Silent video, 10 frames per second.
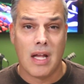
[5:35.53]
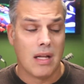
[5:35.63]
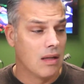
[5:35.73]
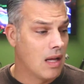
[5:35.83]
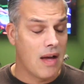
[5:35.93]

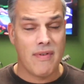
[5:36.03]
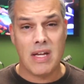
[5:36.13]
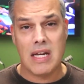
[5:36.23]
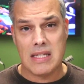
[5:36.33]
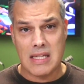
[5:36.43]
love
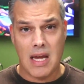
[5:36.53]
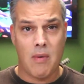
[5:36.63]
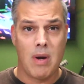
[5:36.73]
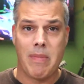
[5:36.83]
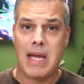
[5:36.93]
it, and say, I
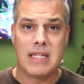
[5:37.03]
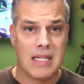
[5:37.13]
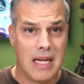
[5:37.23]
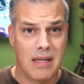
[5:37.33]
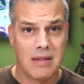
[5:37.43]
want to buy it today.